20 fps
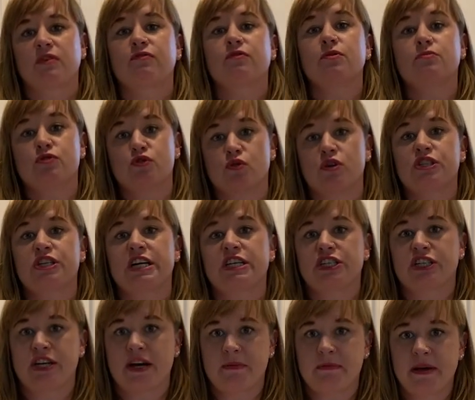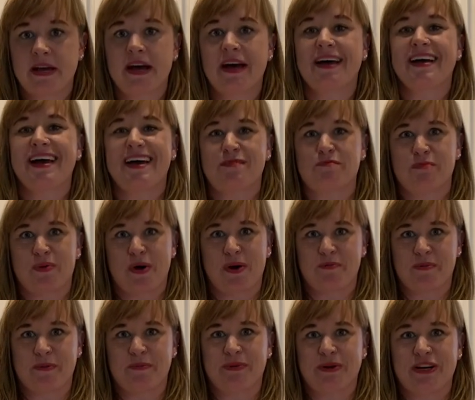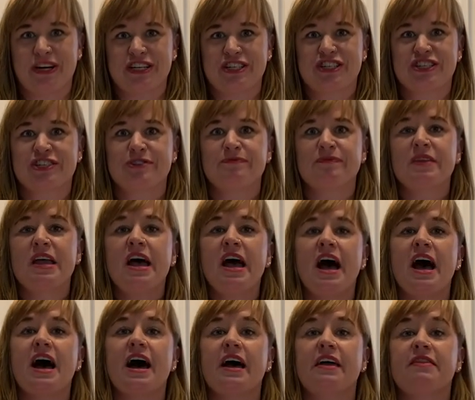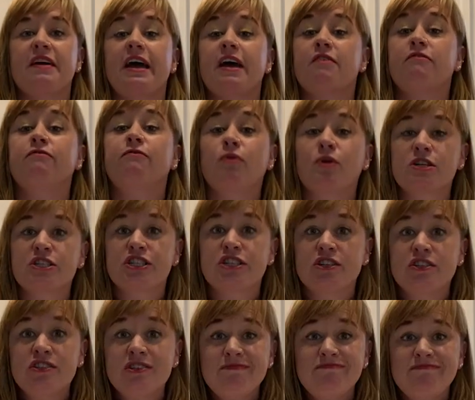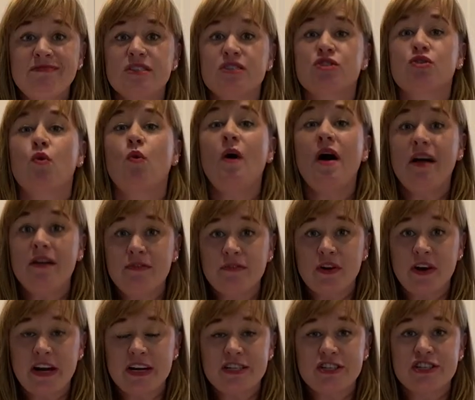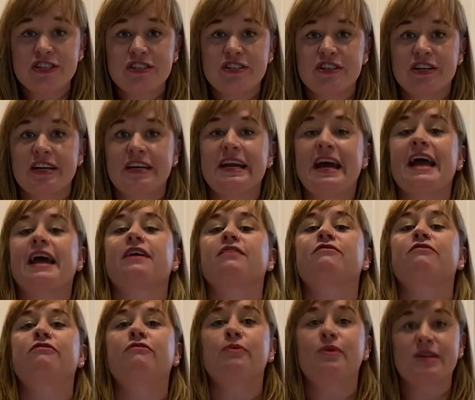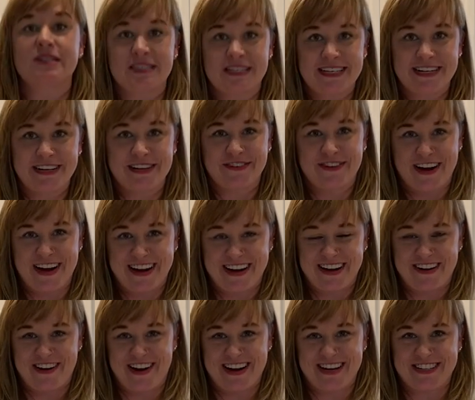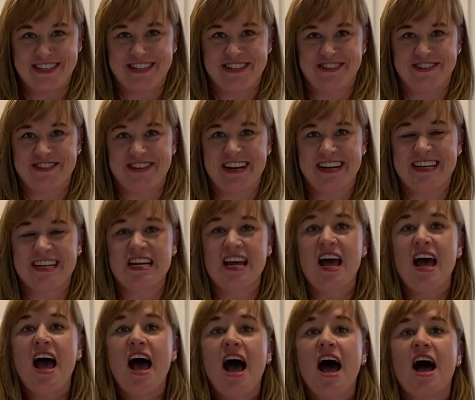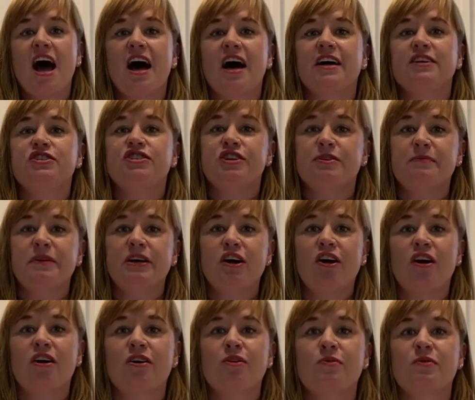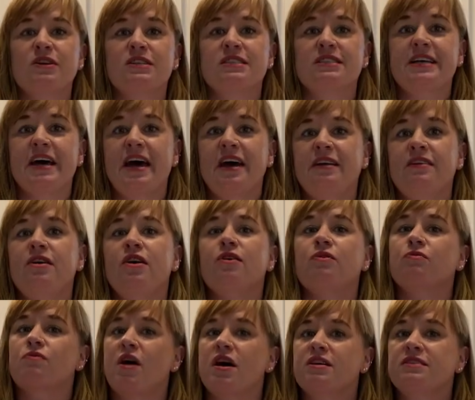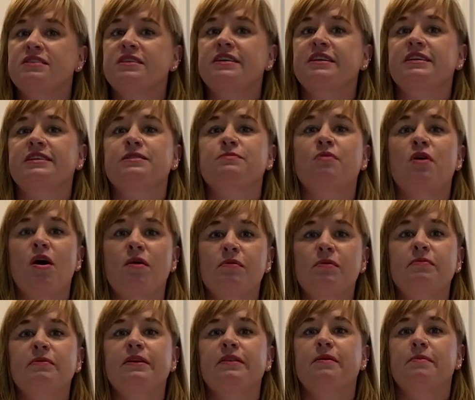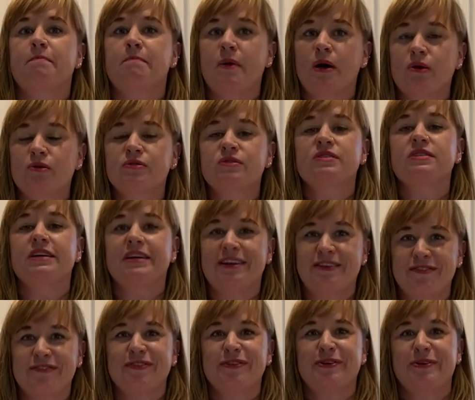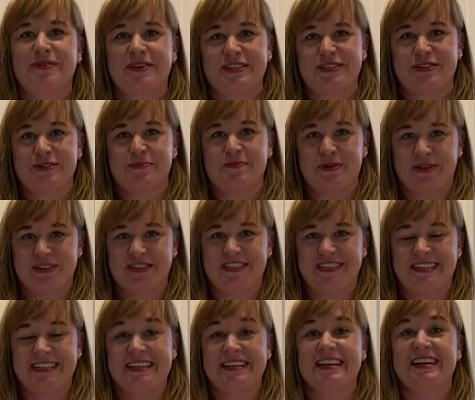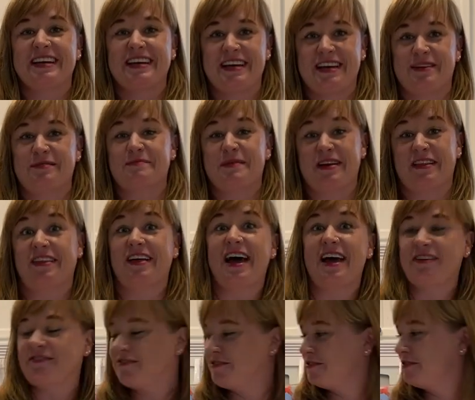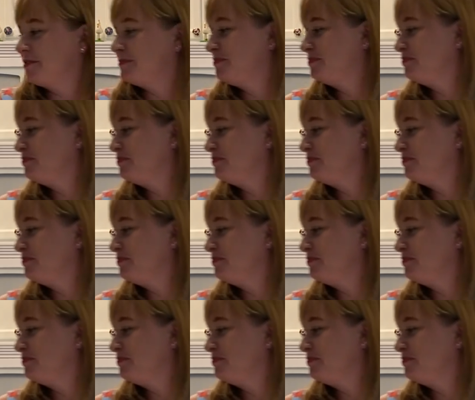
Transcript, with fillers: from George H.W. and Barbara Bush. Uh, they have four children, 12 grandchildren, and 14 great-grandchildren. Uh, Jimmy Carter once said, Rosalynn is probably the most influential person in my life.